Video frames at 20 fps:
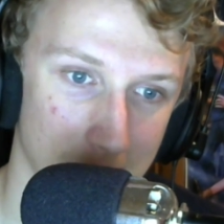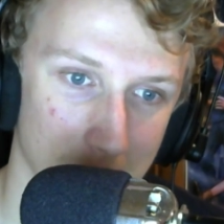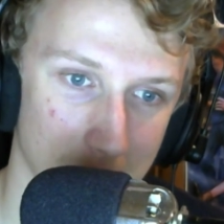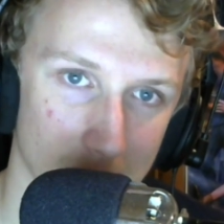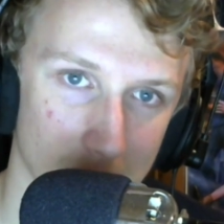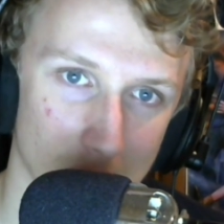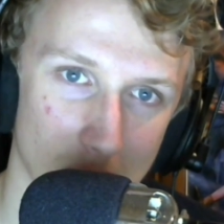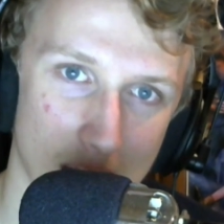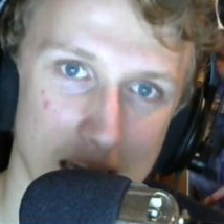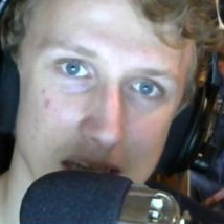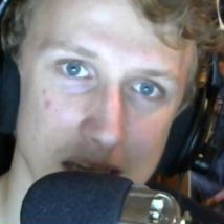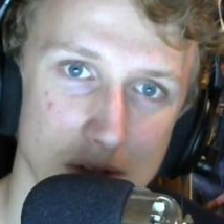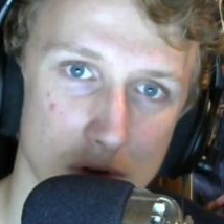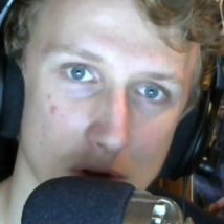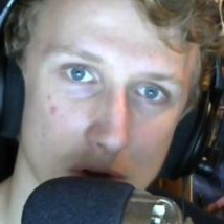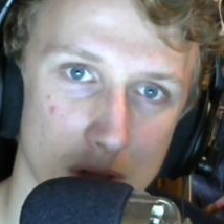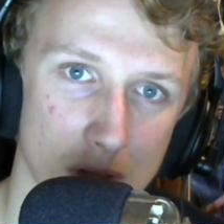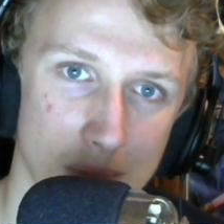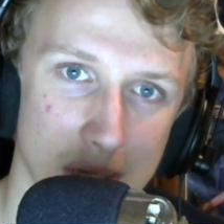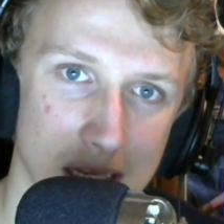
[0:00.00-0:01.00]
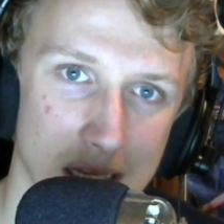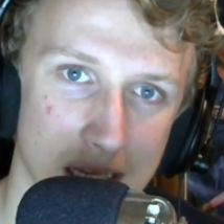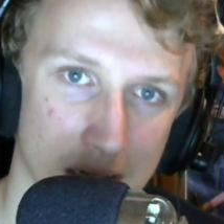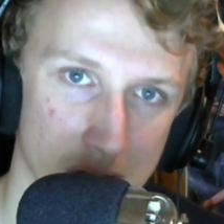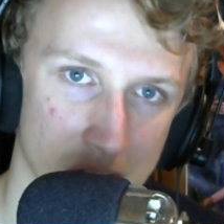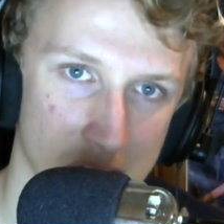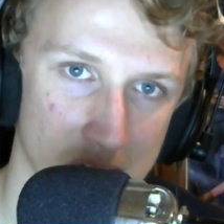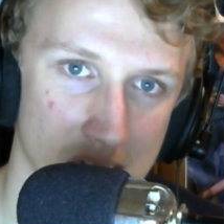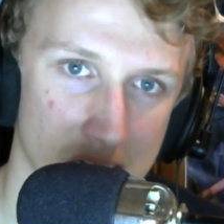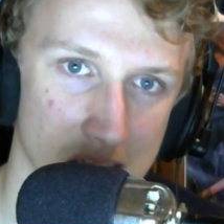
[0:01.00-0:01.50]
He's not going to be there in a
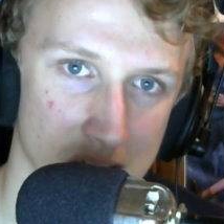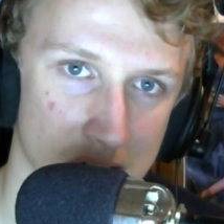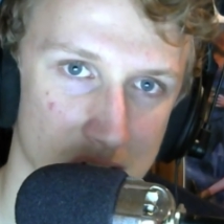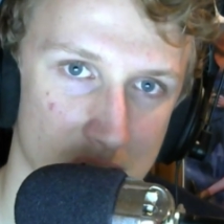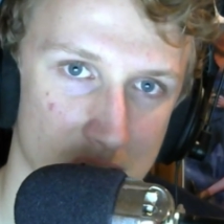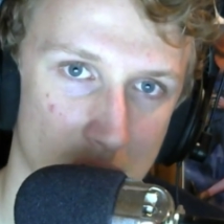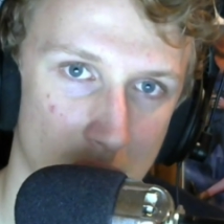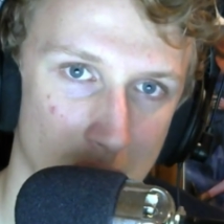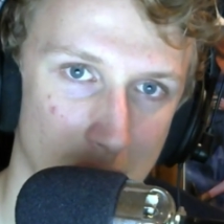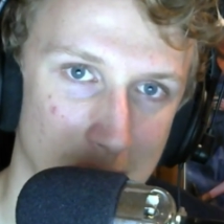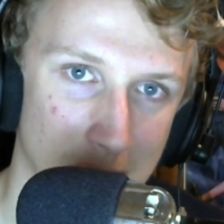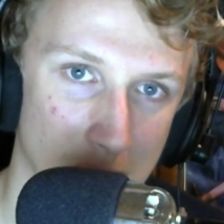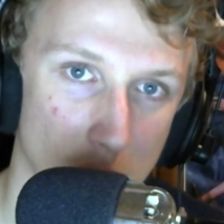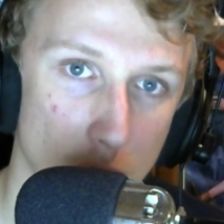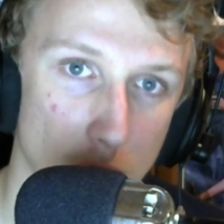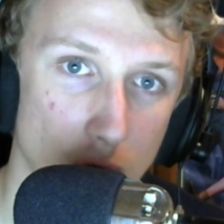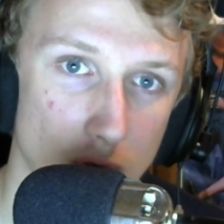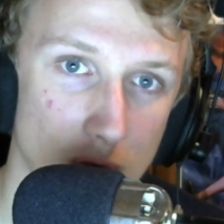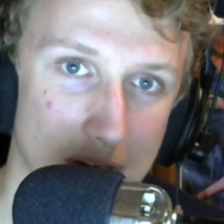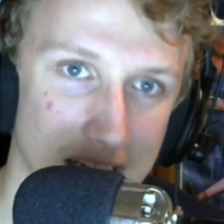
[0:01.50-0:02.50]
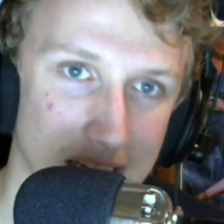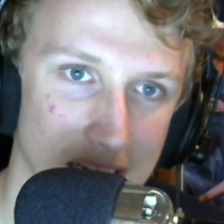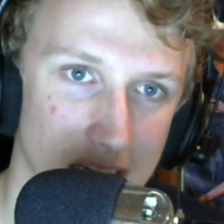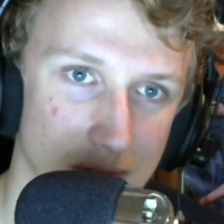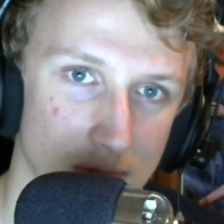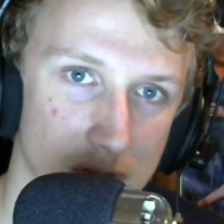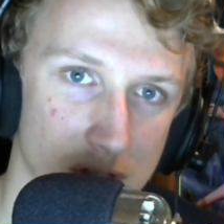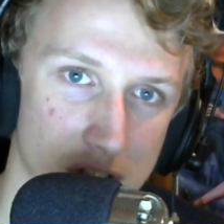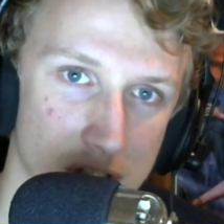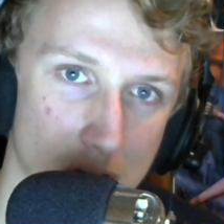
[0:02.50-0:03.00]
season's time. He'd already
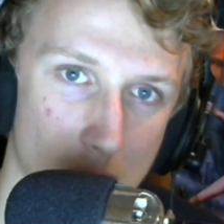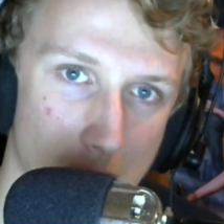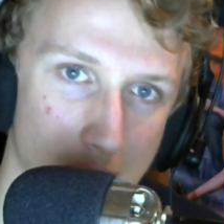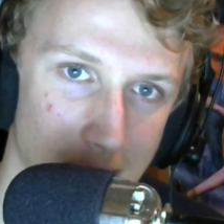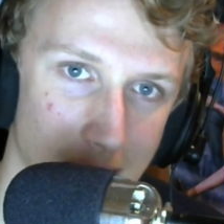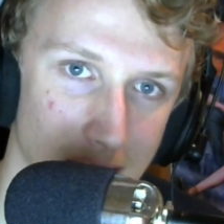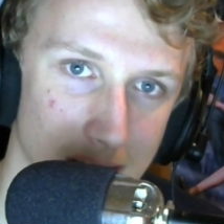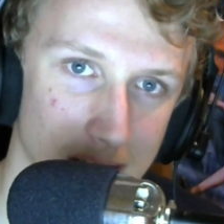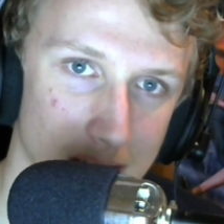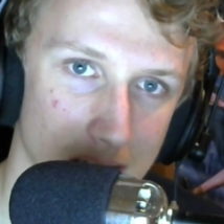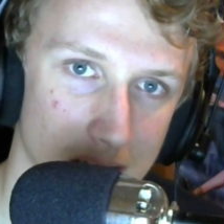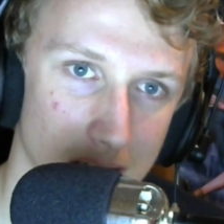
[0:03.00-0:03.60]
resigned,